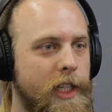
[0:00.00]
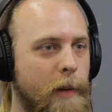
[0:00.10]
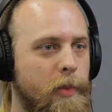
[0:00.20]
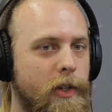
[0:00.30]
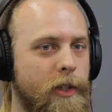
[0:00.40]
in
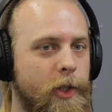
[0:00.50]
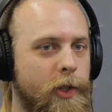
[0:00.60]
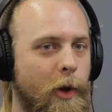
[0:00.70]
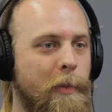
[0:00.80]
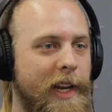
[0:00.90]
that book, there's
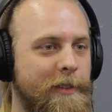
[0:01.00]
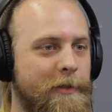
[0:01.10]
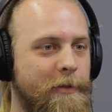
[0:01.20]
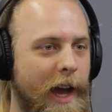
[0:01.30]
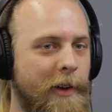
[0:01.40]
so many
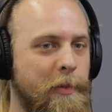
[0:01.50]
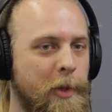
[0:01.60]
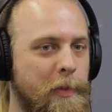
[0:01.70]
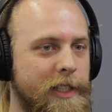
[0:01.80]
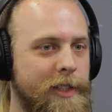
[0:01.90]

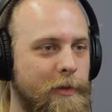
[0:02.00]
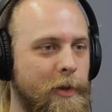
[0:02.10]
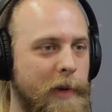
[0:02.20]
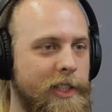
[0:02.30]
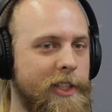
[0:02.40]
valuable pieces of
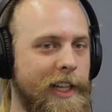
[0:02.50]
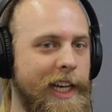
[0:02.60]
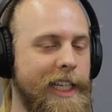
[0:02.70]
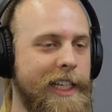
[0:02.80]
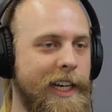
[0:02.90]
information,
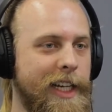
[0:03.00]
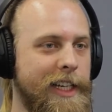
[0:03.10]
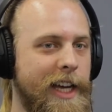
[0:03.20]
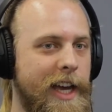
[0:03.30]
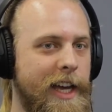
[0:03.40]
like
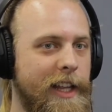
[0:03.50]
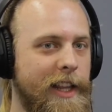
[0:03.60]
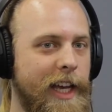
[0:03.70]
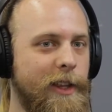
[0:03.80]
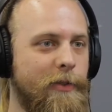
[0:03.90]

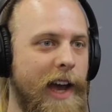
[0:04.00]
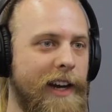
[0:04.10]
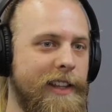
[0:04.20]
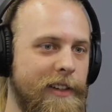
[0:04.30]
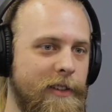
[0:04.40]
the
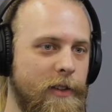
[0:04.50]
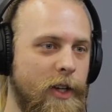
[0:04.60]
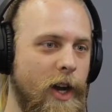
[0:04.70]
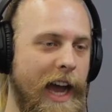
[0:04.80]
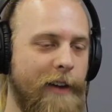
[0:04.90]
fact that
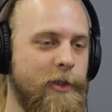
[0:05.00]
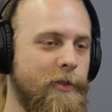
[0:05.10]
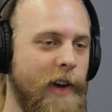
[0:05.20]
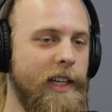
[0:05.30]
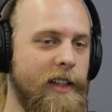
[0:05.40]
after
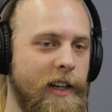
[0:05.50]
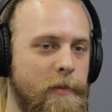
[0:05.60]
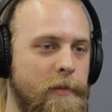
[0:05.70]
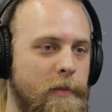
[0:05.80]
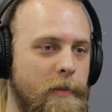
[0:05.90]
Fight
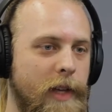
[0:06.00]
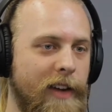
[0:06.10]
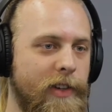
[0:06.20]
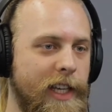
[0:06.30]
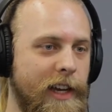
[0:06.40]
Club,
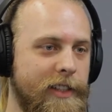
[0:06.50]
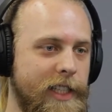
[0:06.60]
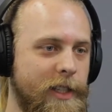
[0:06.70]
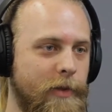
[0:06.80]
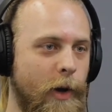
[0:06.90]
everything else
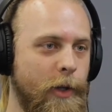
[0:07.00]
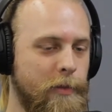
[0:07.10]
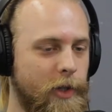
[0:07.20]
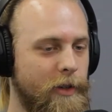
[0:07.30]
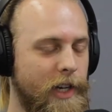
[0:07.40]
has the
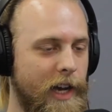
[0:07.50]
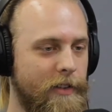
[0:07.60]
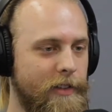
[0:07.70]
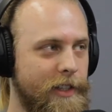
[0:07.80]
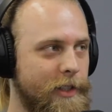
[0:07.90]
volume turned
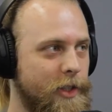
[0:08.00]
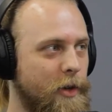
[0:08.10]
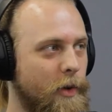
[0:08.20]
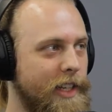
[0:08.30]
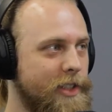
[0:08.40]
down. And there's the
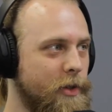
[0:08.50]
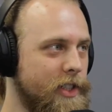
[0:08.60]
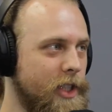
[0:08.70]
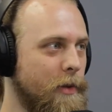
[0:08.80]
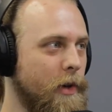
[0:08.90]
great sort of
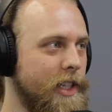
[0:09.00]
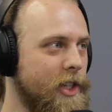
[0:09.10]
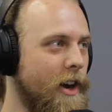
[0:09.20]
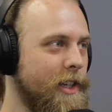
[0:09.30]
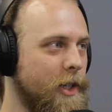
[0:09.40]
scene where he's
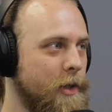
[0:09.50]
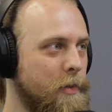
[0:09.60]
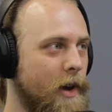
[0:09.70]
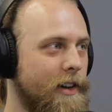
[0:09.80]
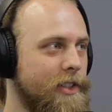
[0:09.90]
talking to his
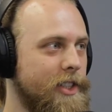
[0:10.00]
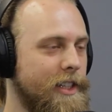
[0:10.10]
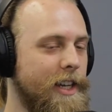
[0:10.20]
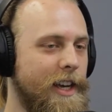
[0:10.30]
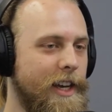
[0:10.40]
boss,
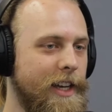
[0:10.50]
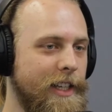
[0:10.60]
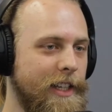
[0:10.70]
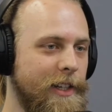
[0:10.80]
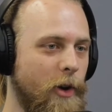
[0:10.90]
and
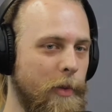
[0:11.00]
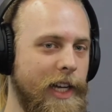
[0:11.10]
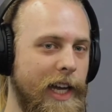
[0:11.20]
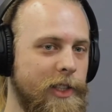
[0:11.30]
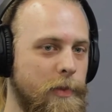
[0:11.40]
he
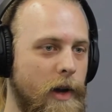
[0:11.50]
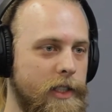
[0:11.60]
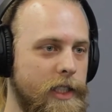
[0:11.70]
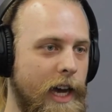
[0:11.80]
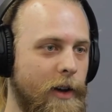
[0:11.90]
normally hates his
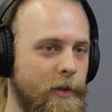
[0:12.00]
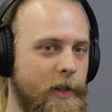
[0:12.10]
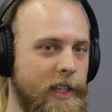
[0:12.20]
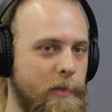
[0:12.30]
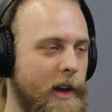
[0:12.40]
boss, and now
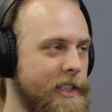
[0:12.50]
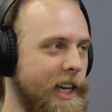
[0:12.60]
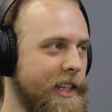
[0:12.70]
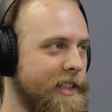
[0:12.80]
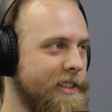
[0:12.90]
his boss
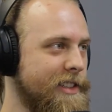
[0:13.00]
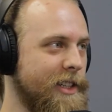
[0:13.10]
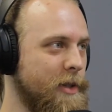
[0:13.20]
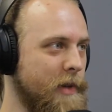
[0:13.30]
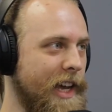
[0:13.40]
can't
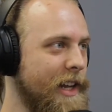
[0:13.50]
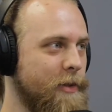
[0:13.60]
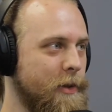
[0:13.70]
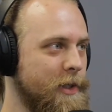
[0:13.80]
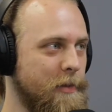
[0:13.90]
touch him, can't
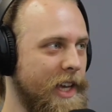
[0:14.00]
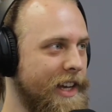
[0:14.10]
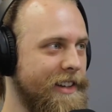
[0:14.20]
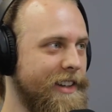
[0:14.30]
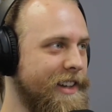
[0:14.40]
influence him, can't.